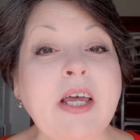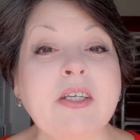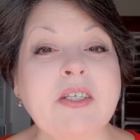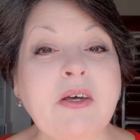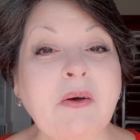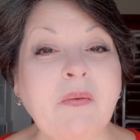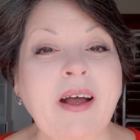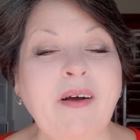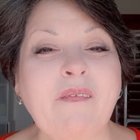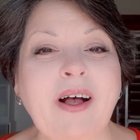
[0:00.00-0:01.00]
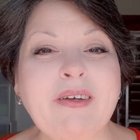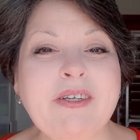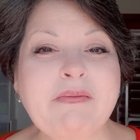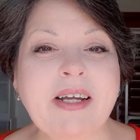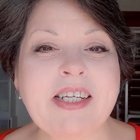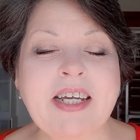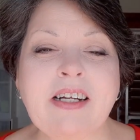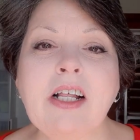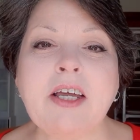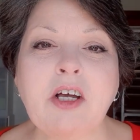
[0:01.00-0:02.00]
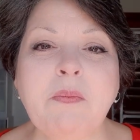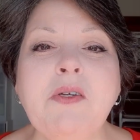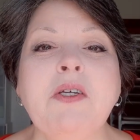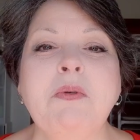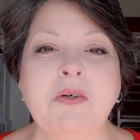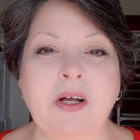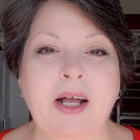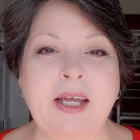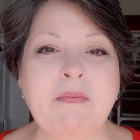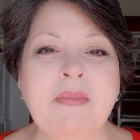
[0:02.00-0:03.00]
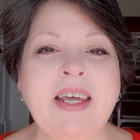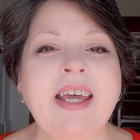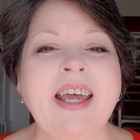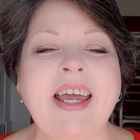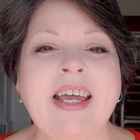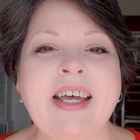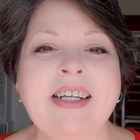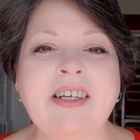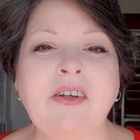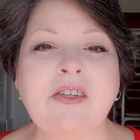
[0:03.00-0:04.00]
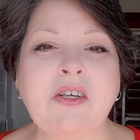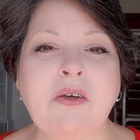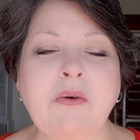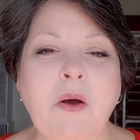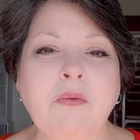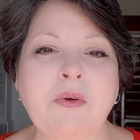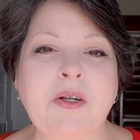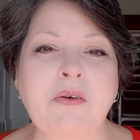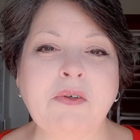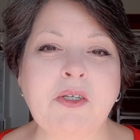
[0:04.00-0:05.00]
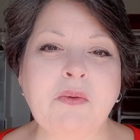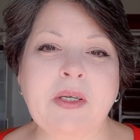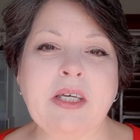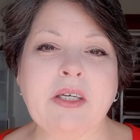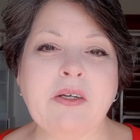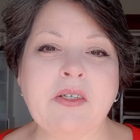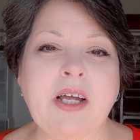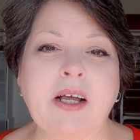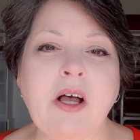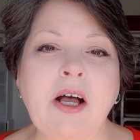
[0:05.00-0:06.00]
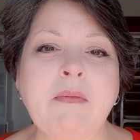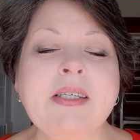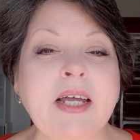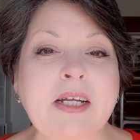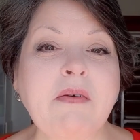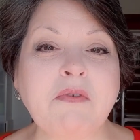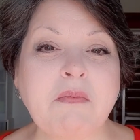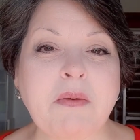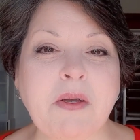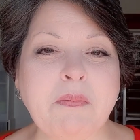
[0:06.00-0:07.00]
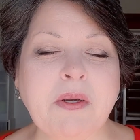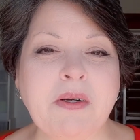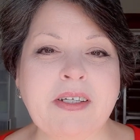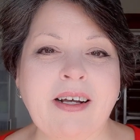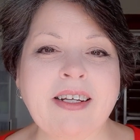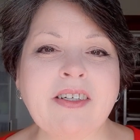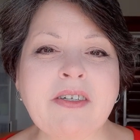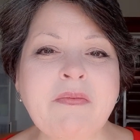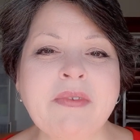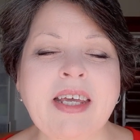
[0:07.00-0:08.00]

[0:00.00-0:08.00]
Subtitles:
So welcome to my channel. I hope you subscribe, and also run over to WeCookieers.com, sign up for my periodical,